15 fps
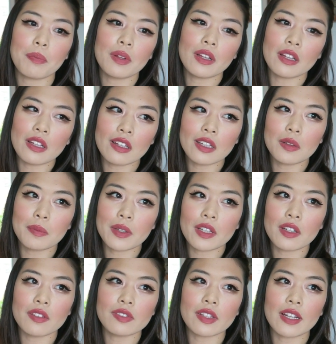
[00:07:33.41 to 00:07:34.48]
the little
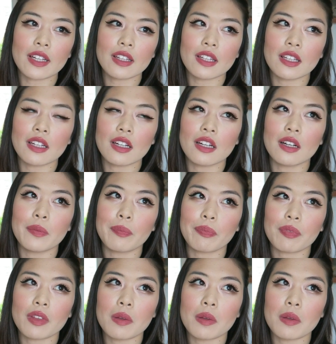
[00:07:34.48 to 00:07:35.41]
bit of like the